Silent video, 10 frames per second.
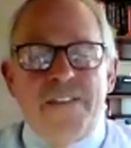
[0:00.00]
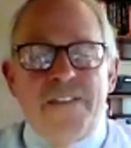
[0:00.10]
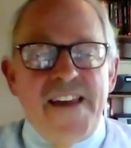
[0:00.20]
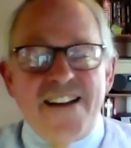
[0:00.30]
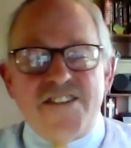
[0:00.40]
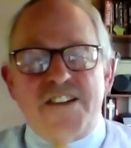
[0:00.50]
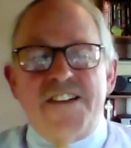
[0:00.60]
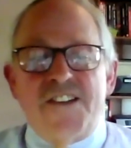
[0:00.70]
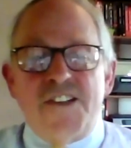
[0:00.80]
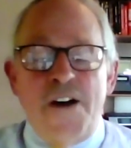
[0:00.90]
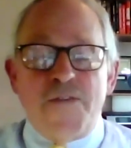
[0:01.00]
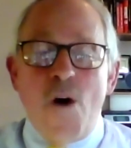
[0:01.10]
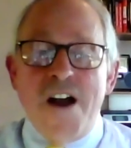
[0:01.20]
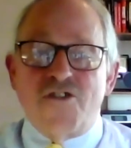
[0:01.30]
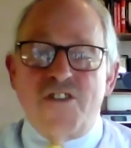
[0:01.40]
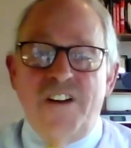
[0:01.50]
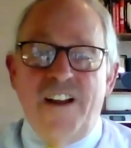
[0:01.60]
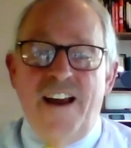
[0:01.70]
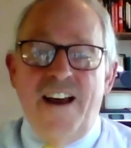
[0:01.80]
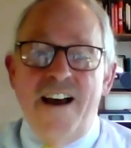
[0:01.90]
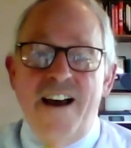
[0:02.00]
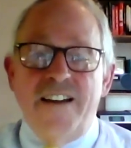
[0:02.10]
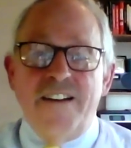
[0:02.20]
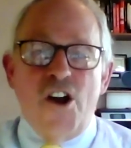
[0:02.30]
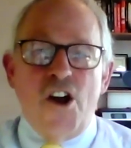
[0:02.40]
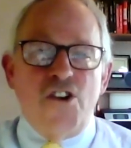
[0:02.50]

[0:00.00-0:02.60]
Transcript: that is a tough question, and